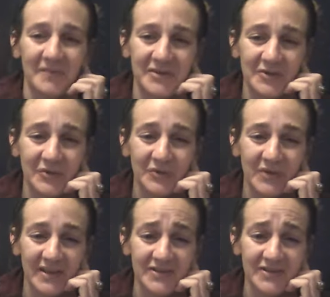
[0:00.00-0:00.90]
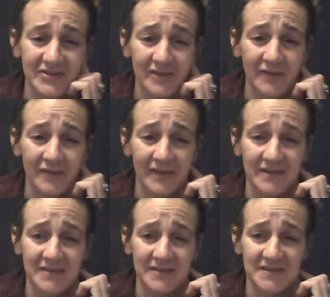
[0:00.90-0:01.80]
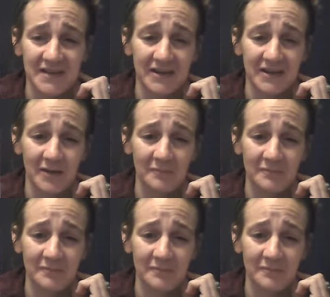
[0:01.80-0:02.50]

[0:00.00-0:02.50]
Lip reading: You cancers are finally standing up